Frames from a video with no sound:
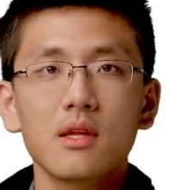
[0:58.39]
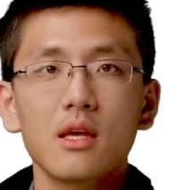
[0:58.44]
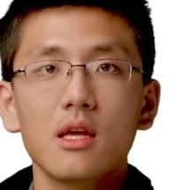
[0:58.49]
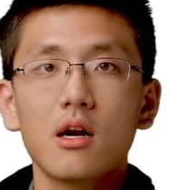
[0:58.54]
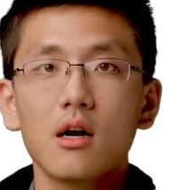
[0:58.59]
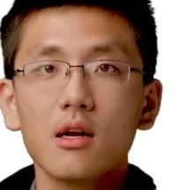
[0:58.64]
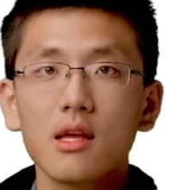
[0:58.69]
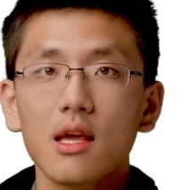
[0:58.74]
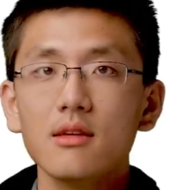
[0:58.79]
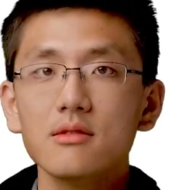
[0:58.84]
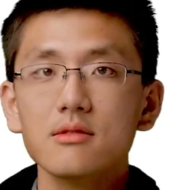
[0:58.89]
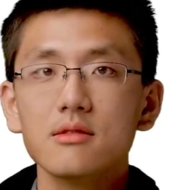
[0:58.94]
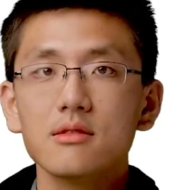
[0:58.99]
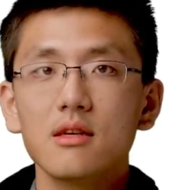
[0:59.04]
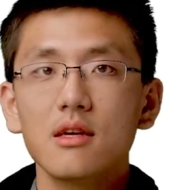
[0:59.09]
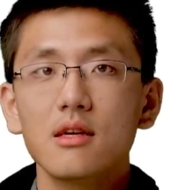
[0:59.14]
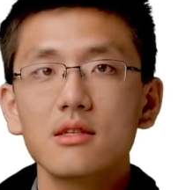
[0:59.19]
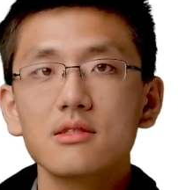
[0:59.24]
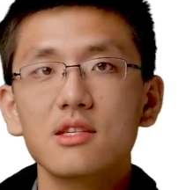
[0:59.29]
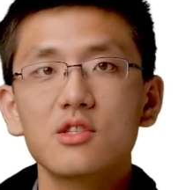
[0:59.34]
In our case,
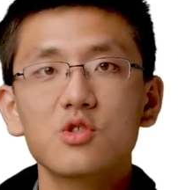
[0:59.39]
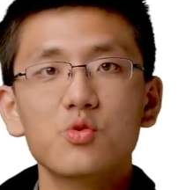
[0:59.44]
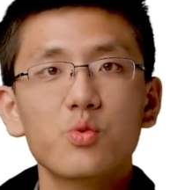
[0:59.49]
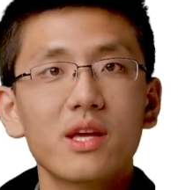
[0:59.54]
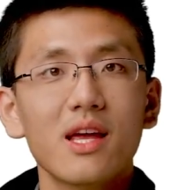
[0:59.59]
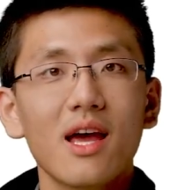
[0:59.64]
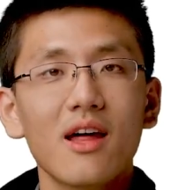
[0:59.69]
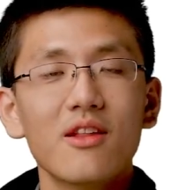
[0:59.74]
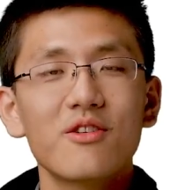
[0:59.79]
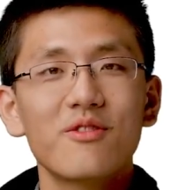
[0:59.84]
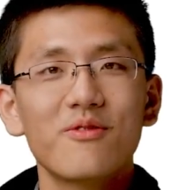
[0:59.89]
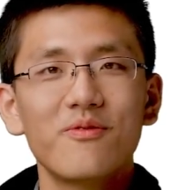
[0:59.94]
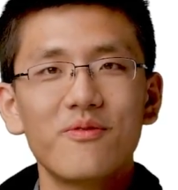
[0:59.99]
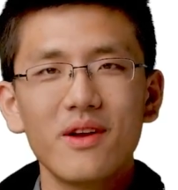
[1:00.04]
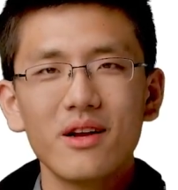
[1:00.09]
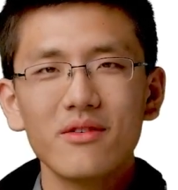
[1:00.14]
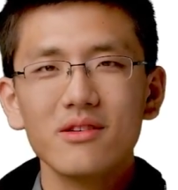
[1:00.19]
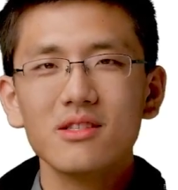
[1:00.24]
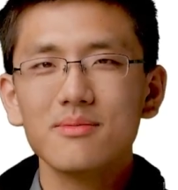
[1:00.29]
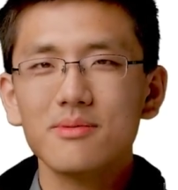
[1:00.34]
since we gathered
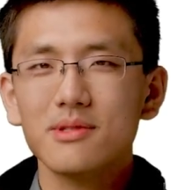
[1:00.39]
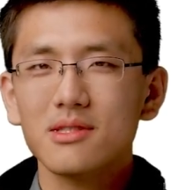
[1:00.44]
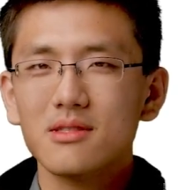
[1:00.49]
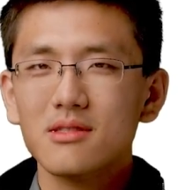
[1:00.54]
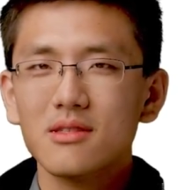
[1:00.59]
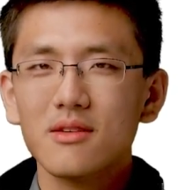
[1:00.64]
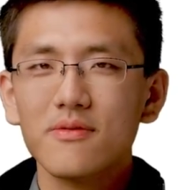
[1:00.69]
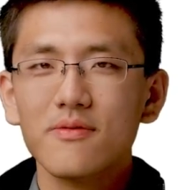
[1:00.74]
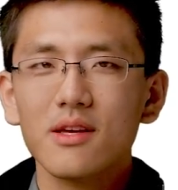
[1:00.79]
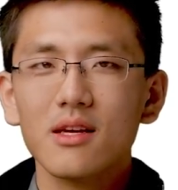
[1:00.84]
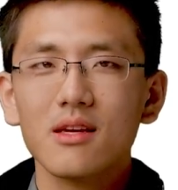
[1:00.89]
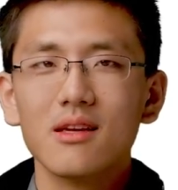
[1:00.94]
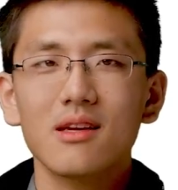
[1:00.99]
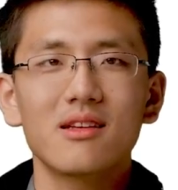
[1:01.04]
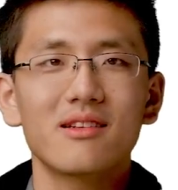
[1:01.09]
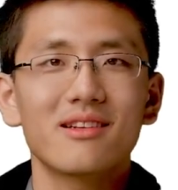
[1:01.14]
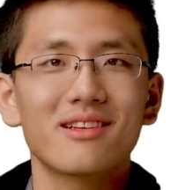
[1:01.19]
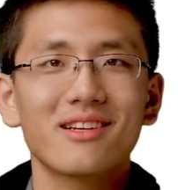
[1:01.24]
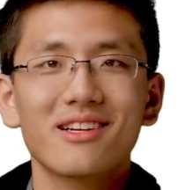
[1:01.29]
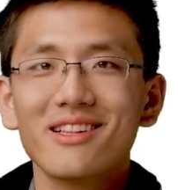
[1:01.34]
very specific
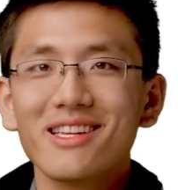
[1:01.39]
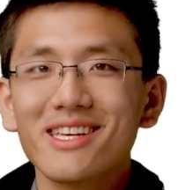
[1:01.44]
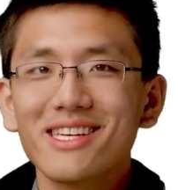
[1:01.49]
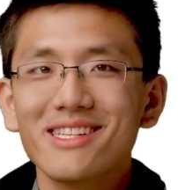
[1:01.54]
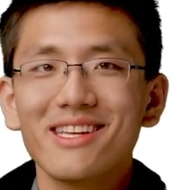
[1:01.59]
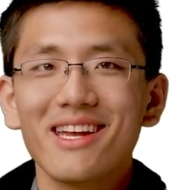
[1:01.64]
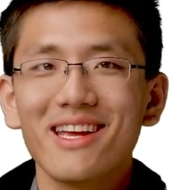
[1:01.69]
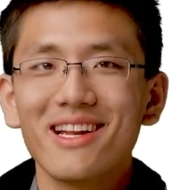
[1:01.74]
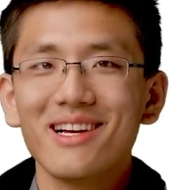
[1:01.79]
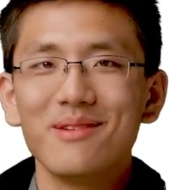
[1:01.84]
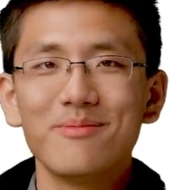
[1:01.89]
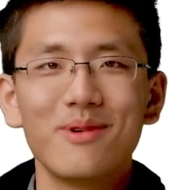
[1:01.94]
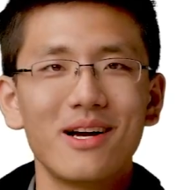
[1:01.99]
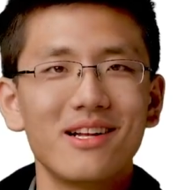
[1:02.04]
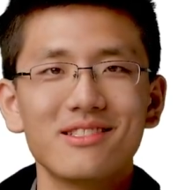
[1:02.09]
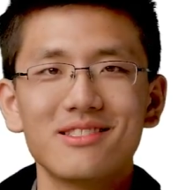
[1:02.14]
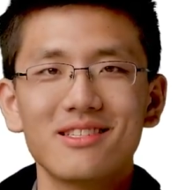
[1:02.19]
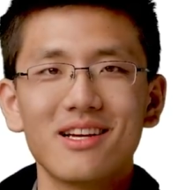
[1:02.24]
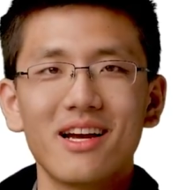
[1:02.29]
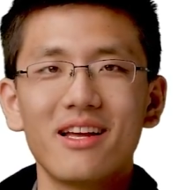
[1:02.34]
and clean data by
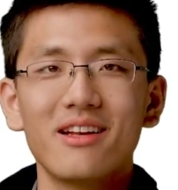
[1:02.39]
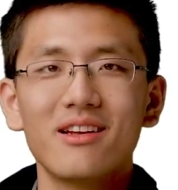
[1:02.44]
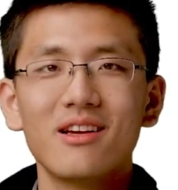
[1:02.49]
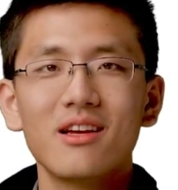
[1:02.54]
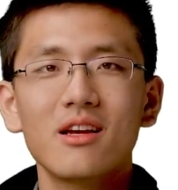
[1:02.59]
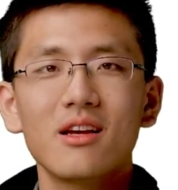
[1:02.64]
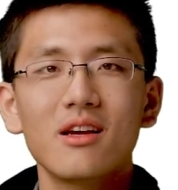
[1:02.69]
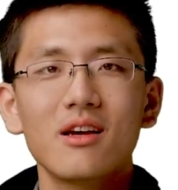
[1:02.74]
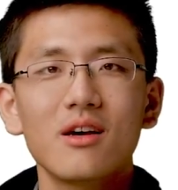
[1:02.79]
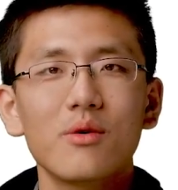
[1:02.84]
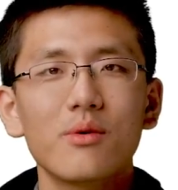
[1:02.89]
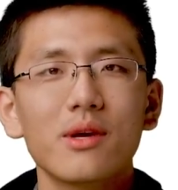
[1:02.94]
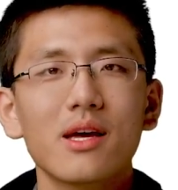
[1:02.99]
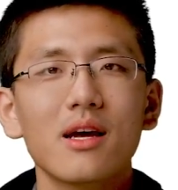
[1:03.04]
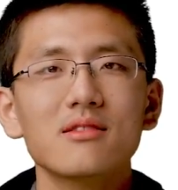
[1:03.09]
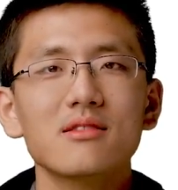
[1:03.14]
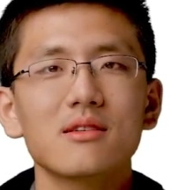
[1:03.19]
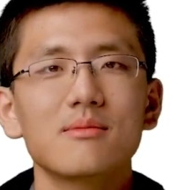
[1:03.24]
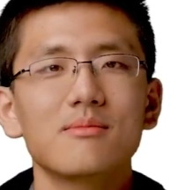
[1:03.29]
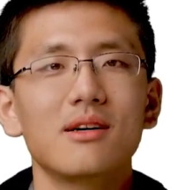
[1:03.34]
design, we
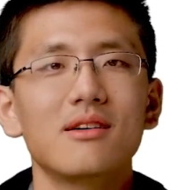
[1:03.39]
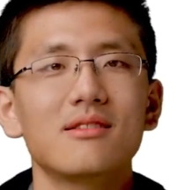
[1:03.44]
got some